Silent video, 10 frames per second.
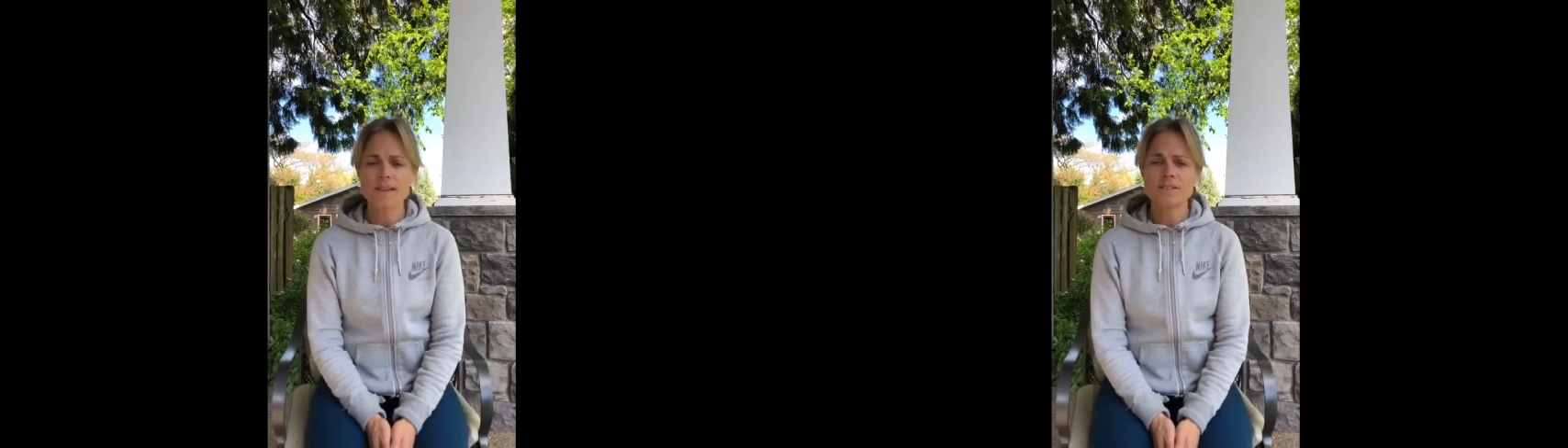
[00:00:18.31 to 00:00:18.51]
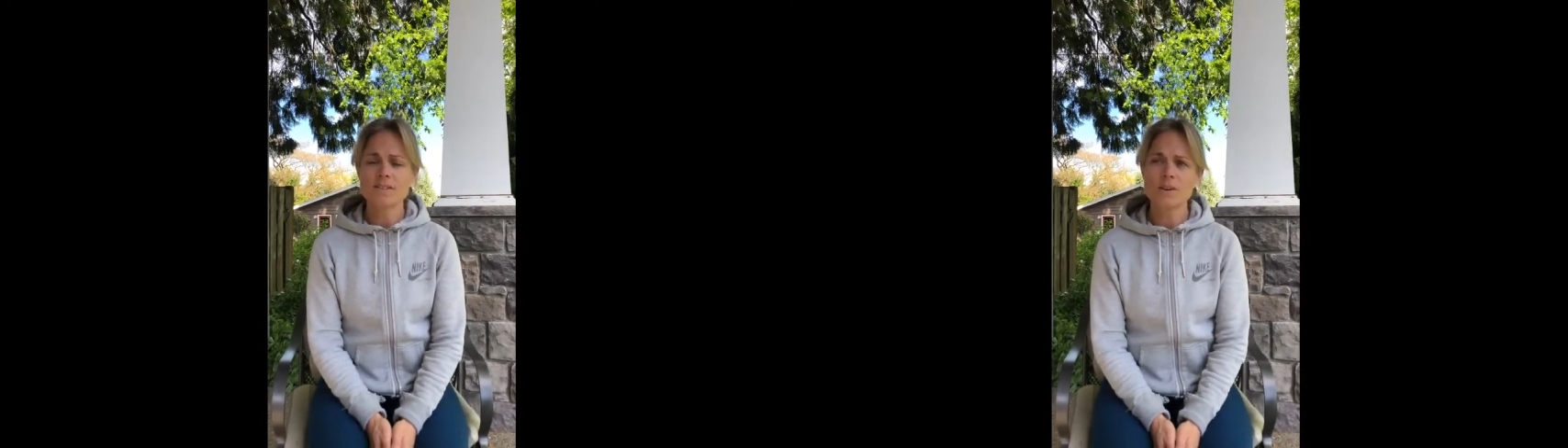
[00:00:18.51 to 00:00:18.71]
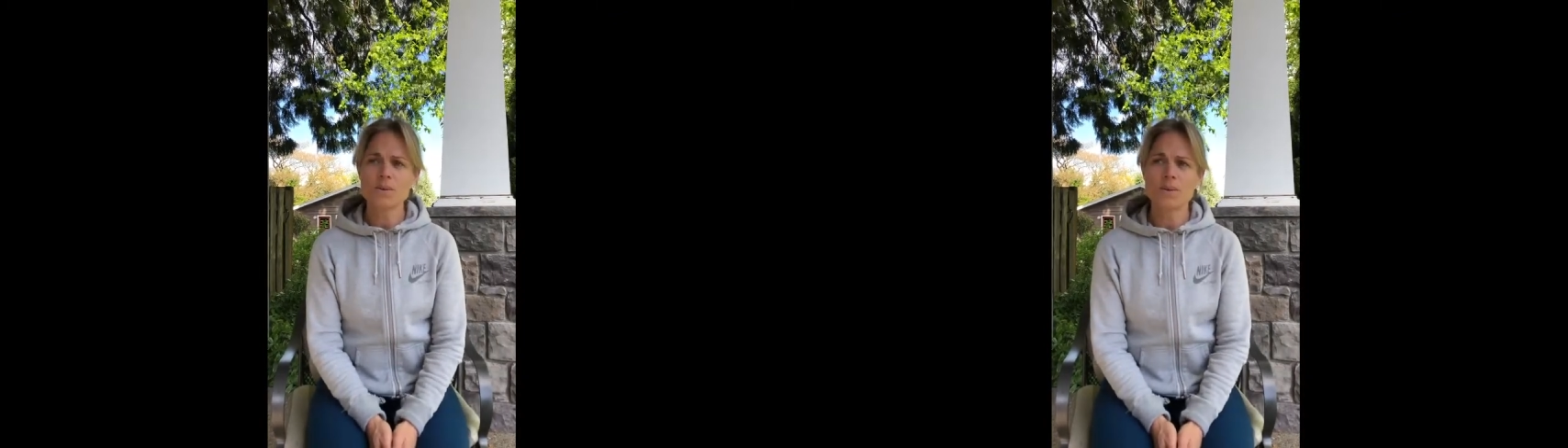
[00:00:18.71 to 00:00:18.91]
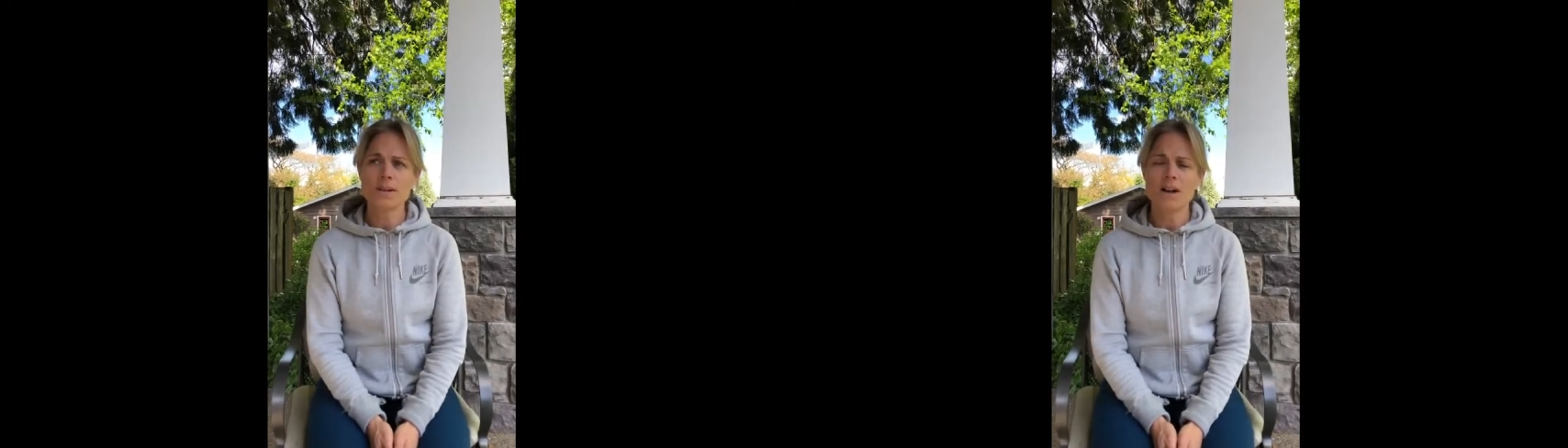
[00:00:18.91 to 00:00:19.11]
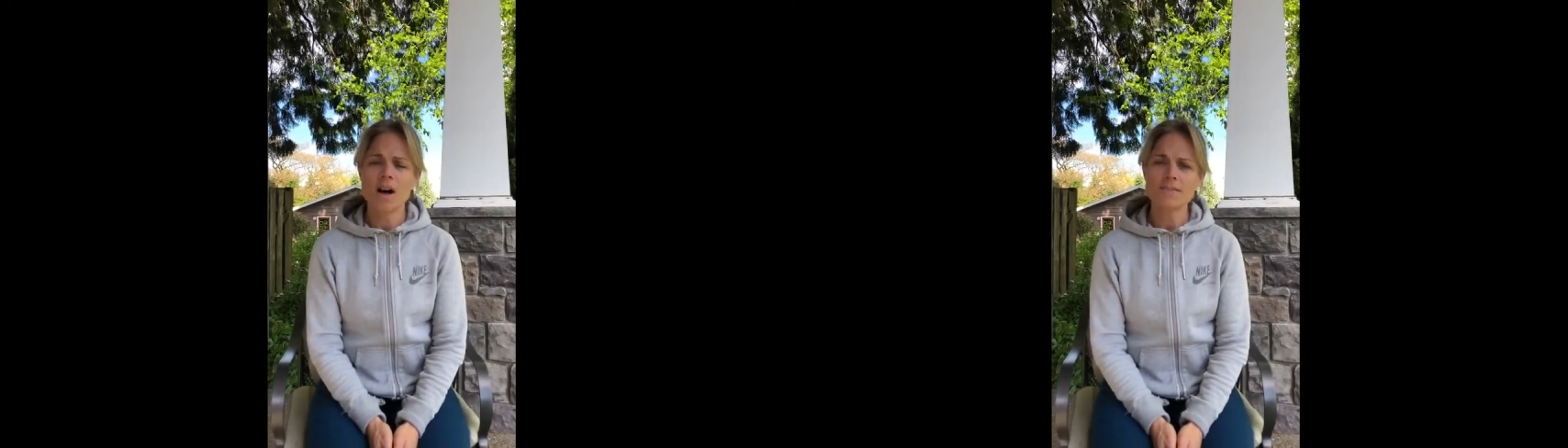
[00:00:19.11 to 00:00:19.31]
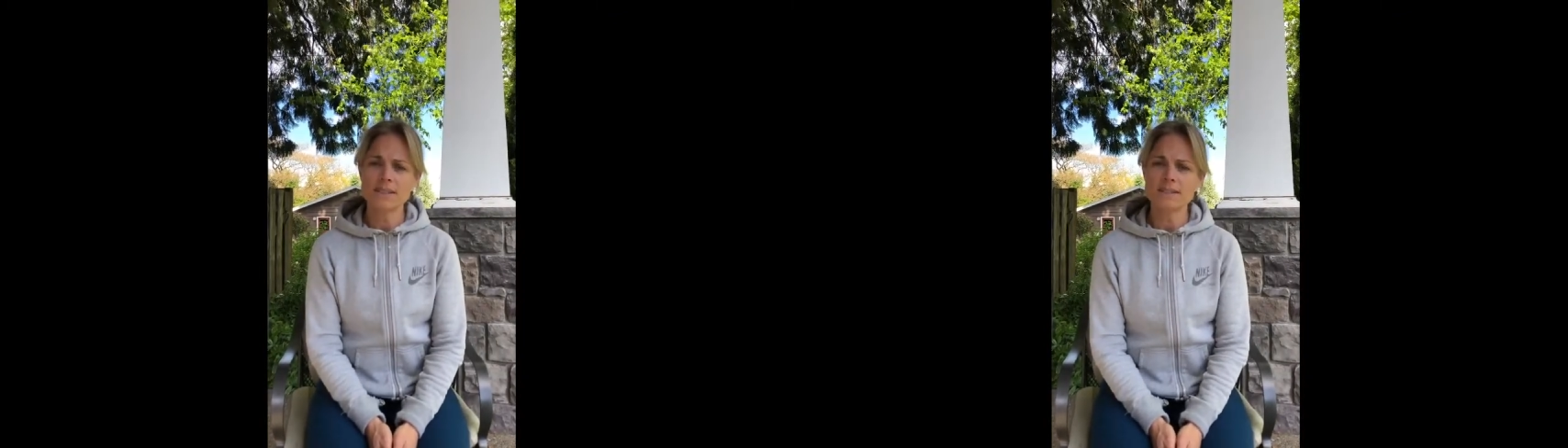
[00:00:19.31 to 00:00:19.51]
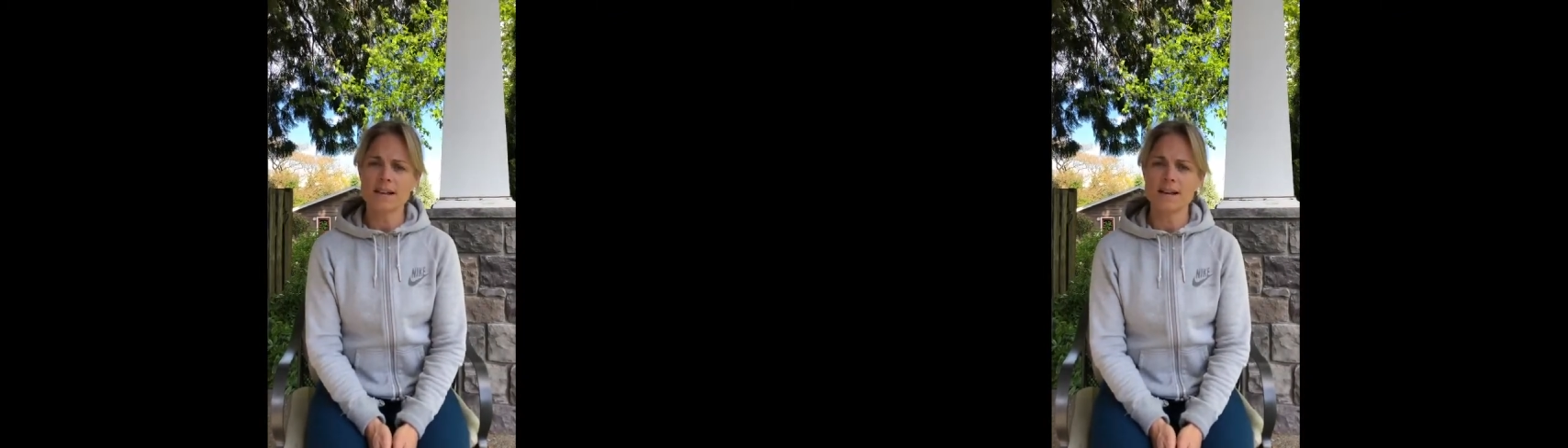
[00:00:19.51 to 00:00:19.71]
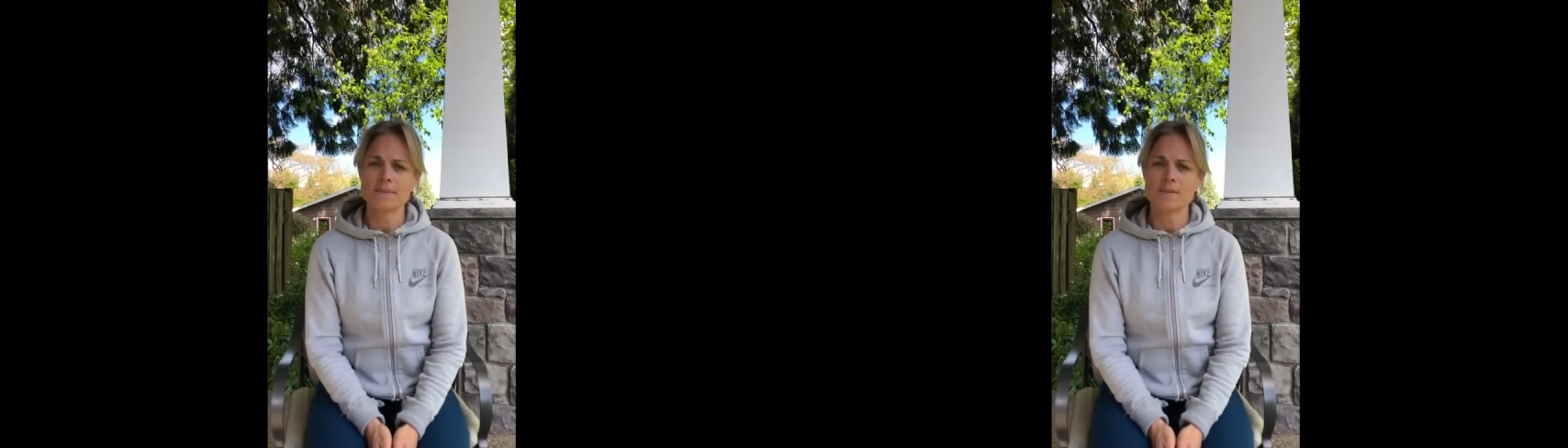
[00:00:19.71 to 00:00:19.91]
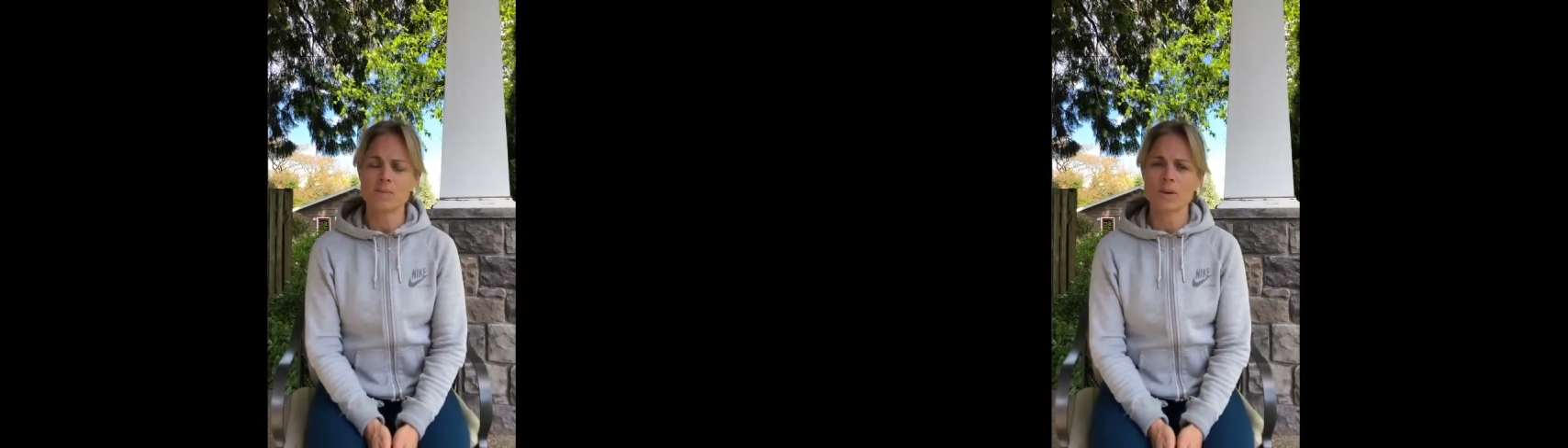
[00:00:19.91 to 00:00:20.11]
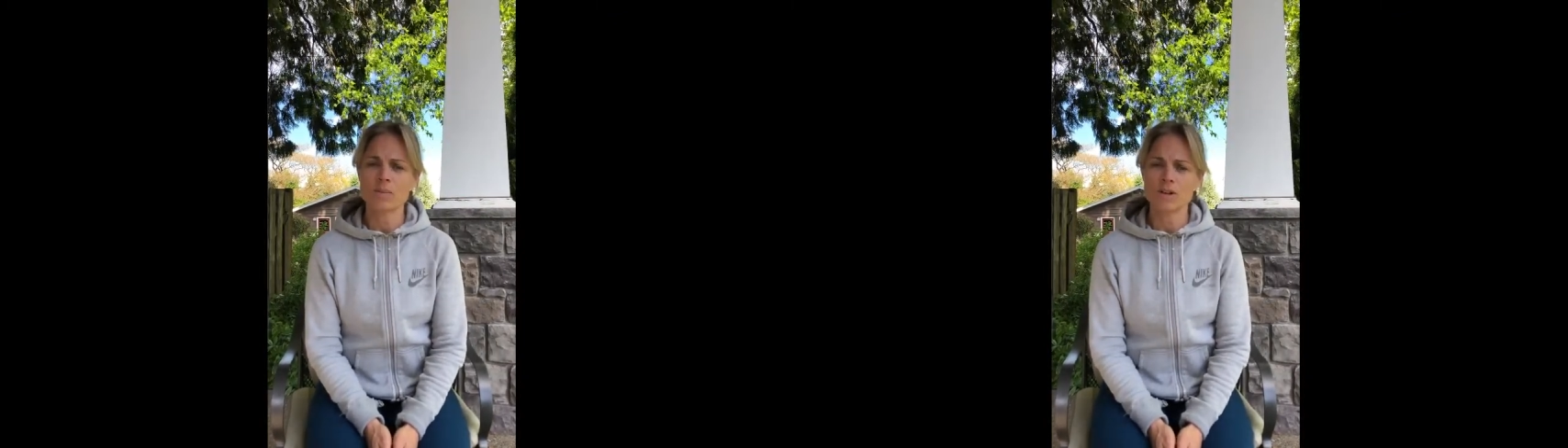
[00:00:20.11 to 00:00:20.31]
So oftentimes
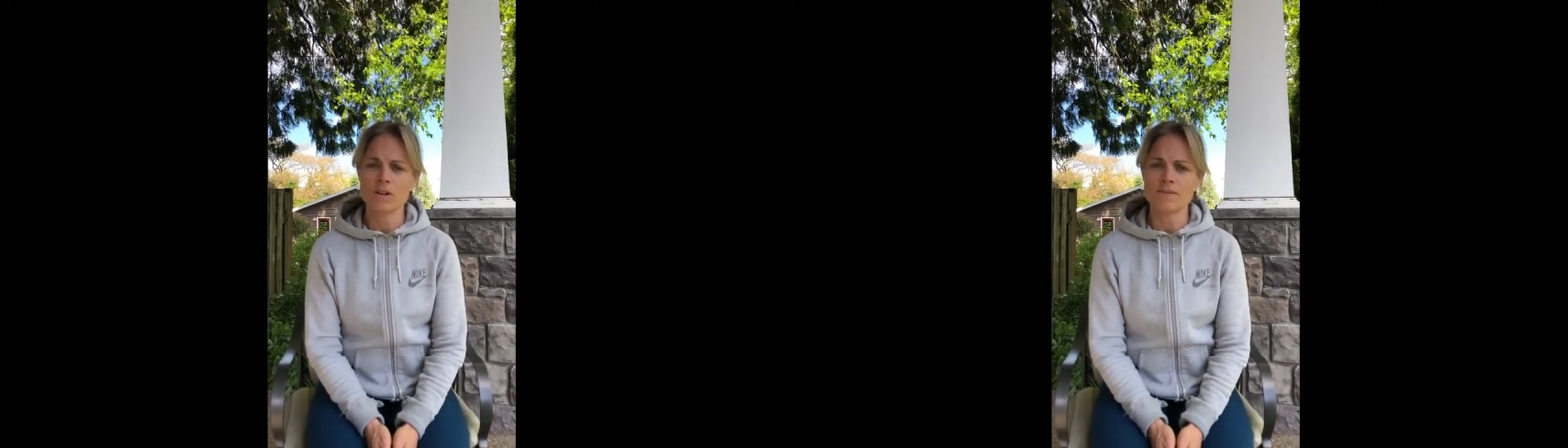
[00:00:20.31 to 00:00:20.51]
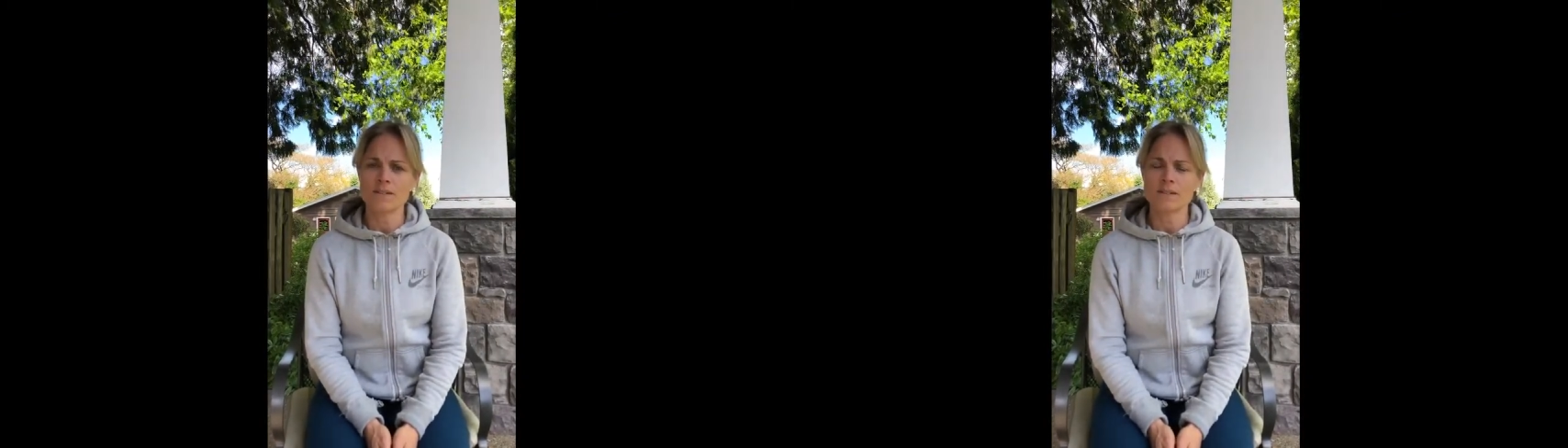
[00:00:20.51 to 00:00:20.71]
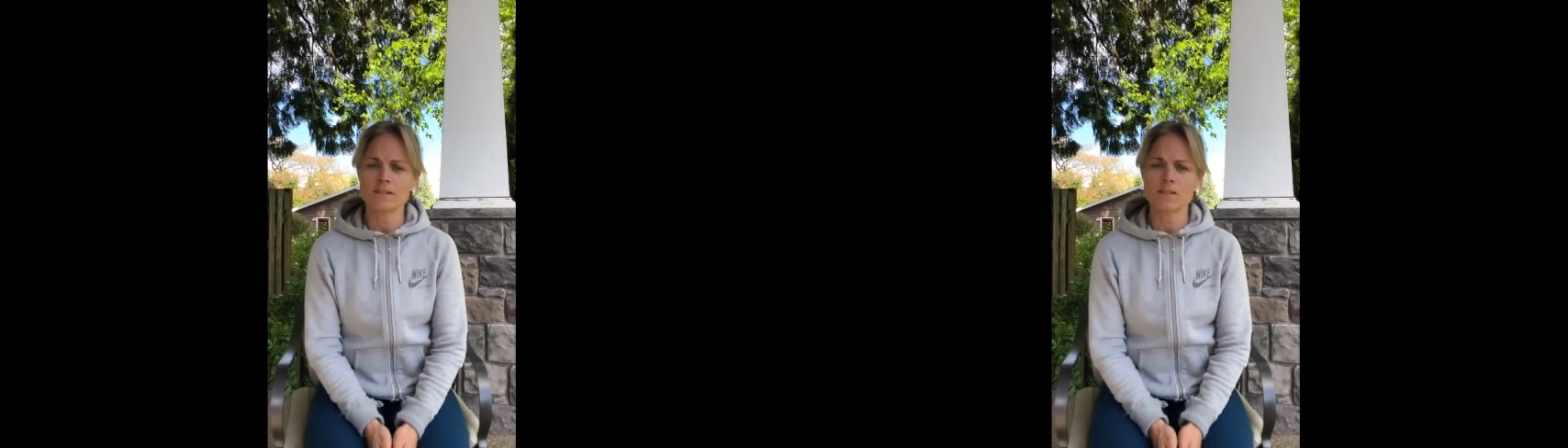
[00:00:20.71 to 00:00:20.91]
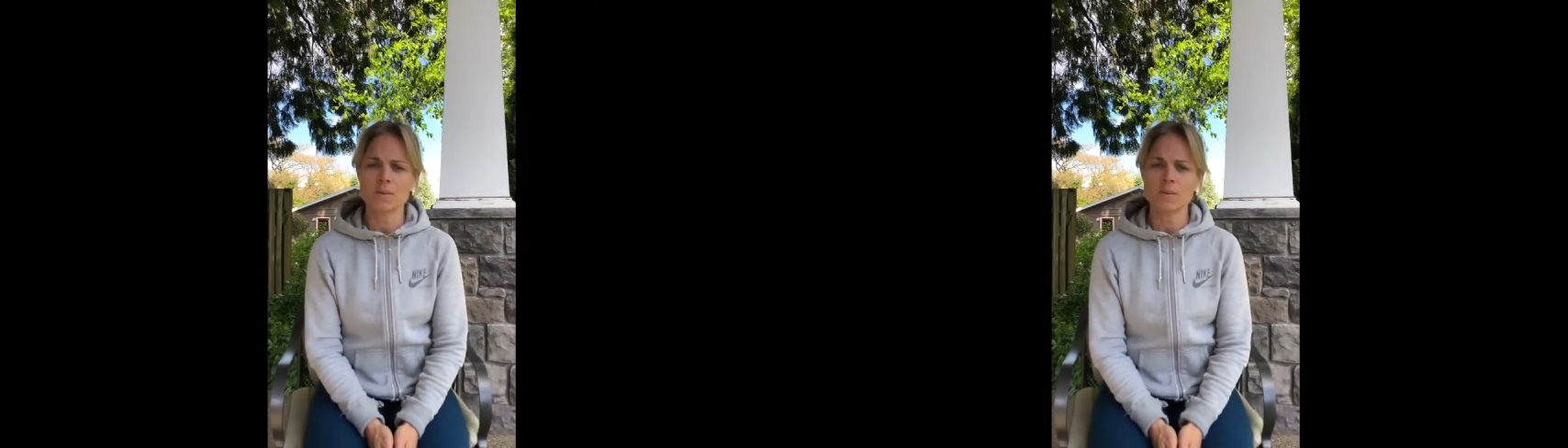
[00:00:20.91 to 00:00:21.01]
when we're nervous,